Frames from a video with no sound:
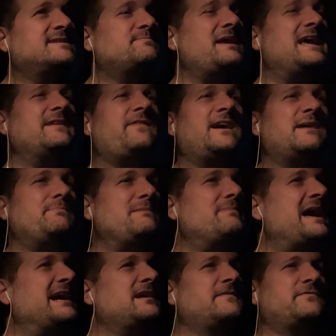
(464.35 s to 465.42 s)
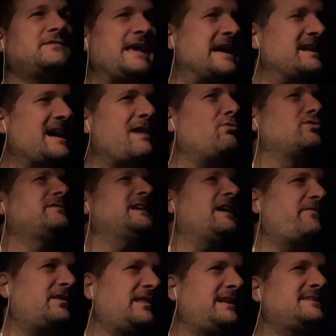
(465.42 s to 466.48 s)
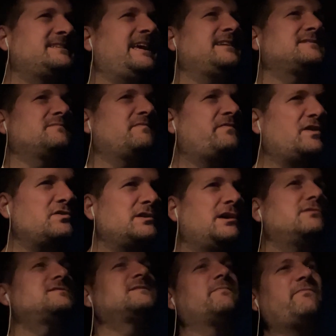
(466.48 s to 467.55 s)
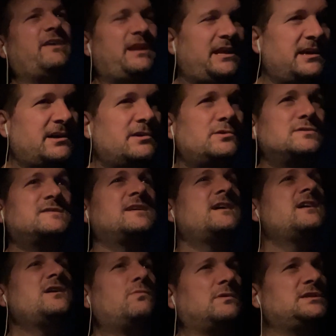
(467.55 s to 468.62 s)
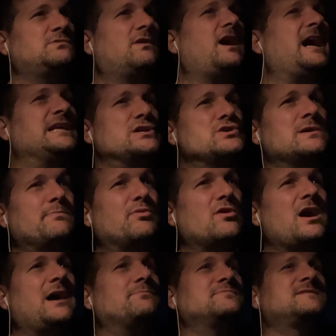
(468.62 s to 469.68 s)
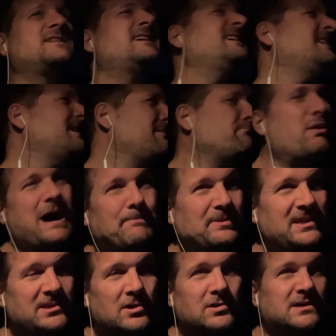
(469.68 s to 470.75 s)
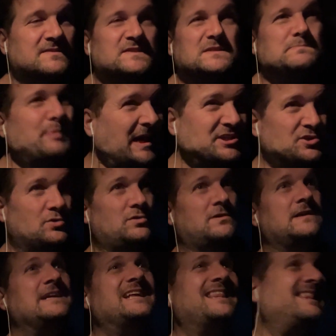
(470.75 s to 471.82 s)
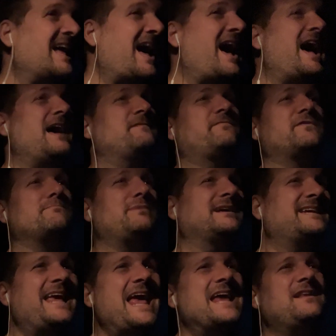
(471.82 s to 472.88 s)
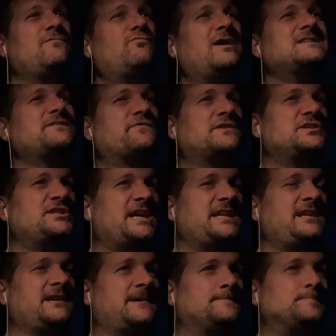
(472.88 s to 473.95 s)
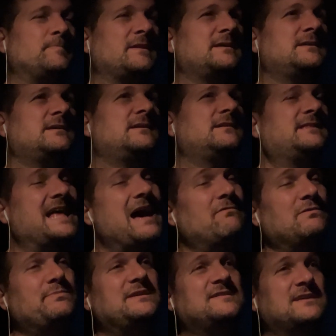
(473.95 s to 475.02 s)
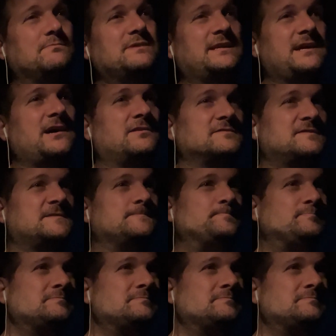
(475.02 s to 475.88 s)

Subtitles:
Man, if I could be back here for that, I will definitely take some photos, some videos. We'll do a Hot Yoga Probs puppy yoga special live from Buckhannon, West Virginia. That would be something else.